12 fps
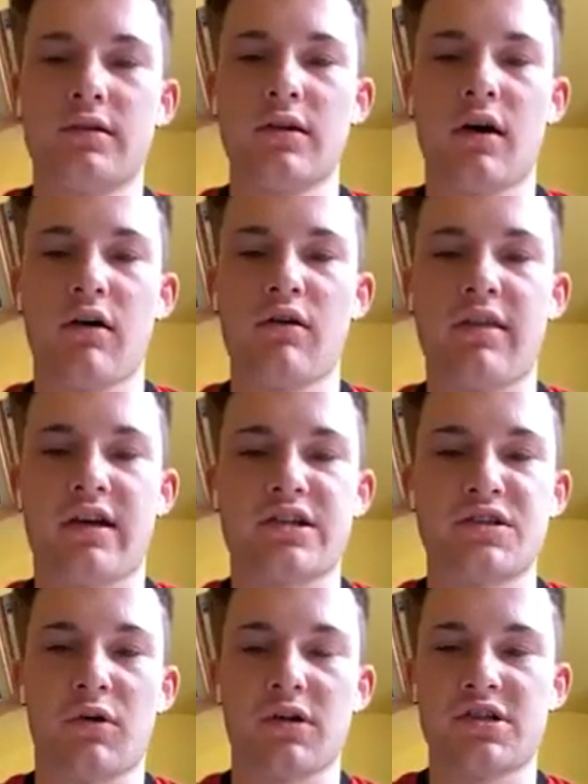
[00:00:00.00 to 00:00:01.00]
was actually
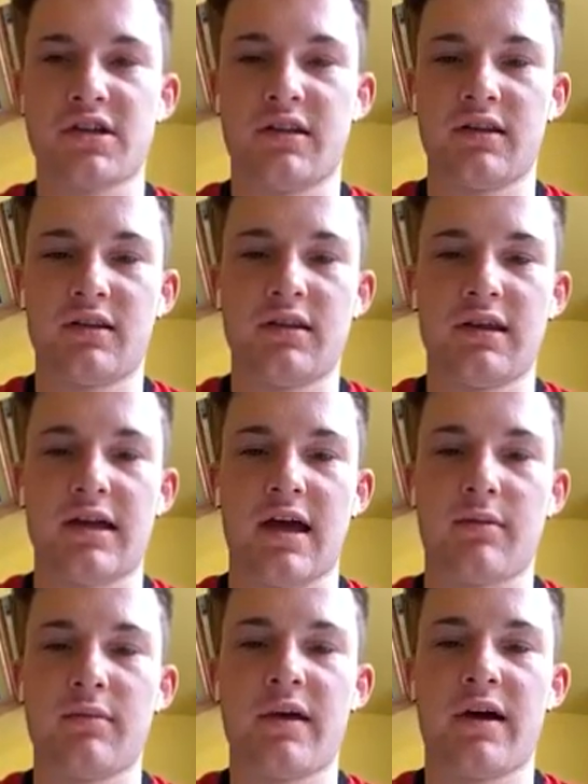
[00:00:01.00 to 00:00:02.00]
watching the game
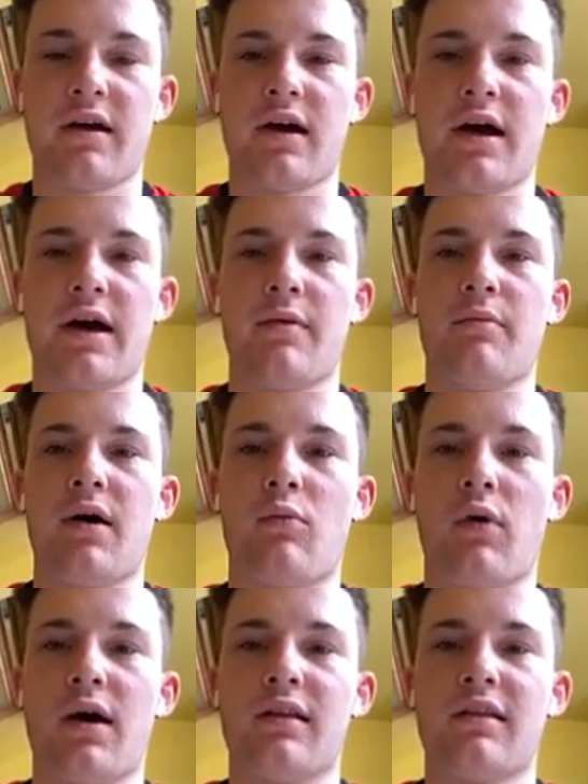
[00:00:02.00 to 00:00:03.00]
there, and
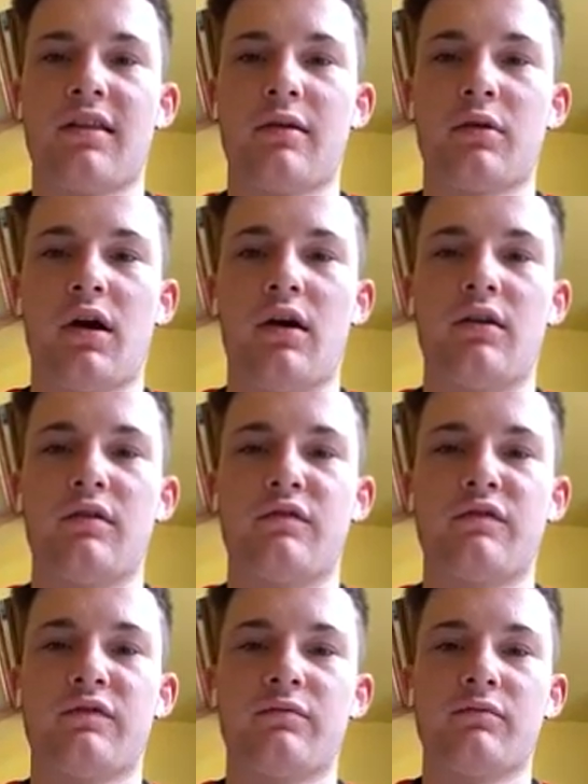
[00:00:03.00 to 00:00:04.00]
Wales,
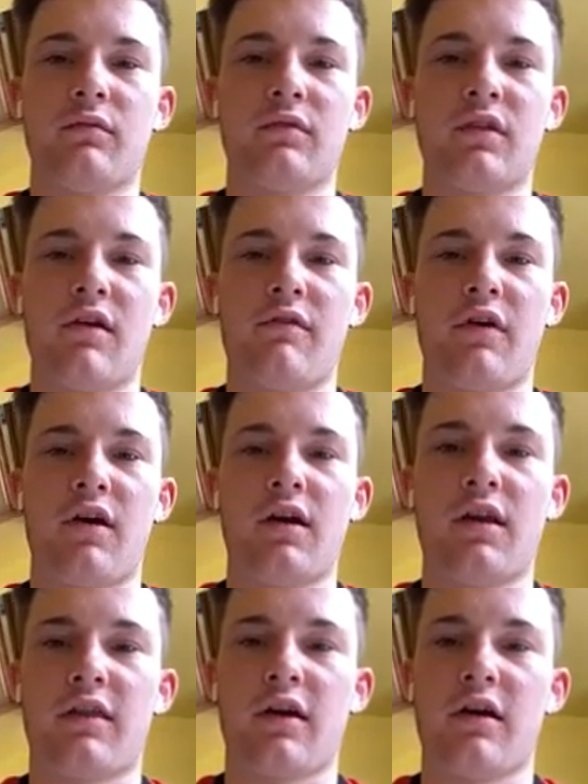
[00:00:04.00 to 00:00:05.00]
they're very
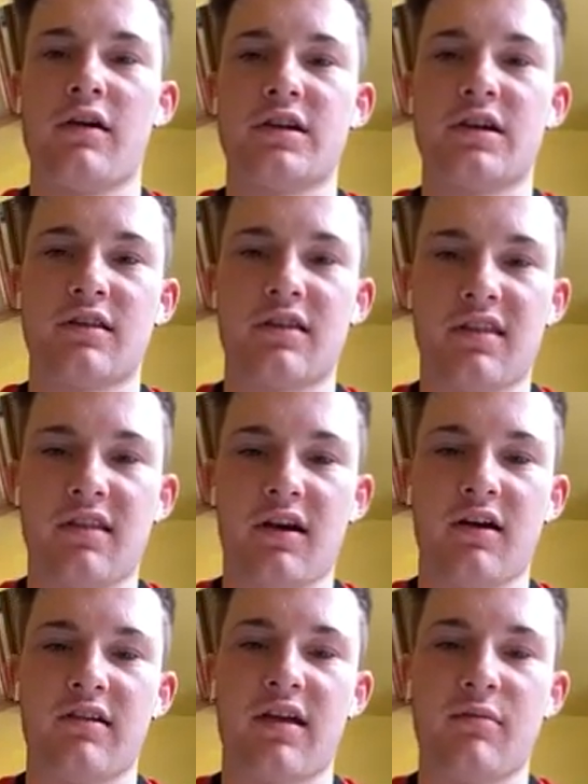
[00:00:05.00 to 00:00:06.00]
lethargic at the
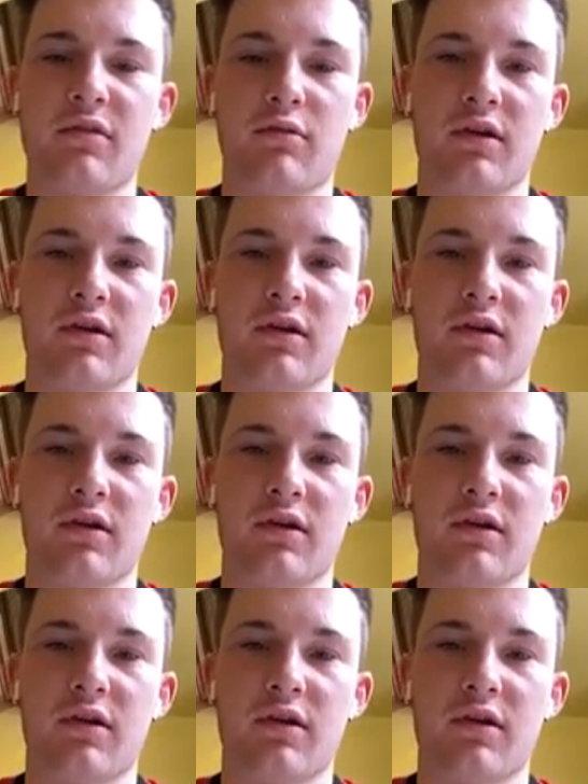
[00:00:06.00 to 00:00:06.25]
start. Same with